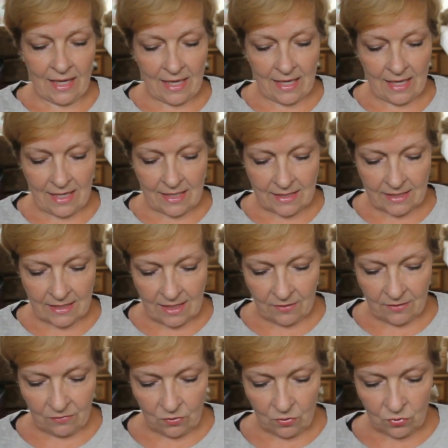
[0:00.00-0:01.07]
And
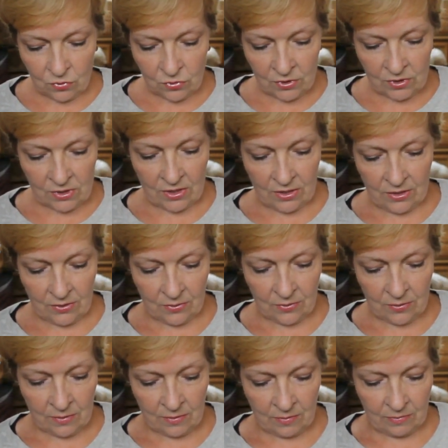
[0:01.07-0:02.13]
I've also
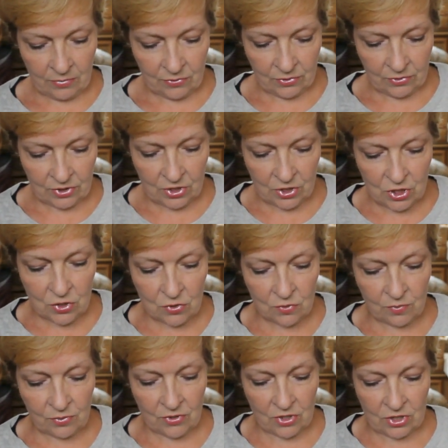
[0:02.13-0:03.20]
brought a new
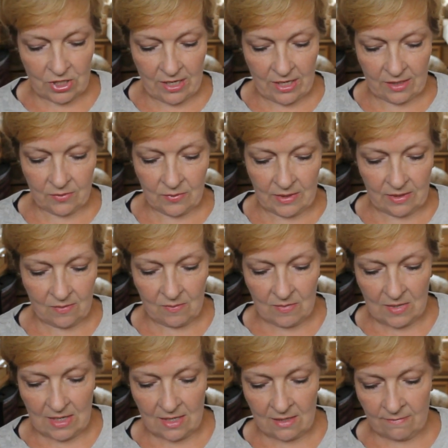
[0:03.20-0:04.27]
project with
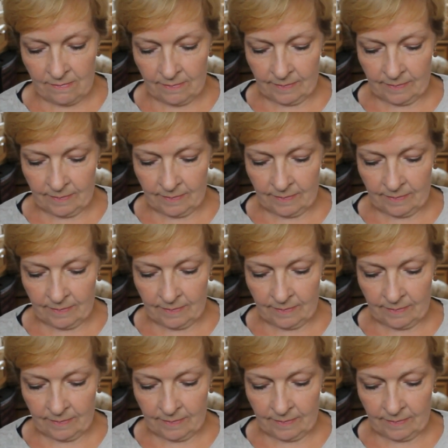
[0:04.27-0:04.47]
me.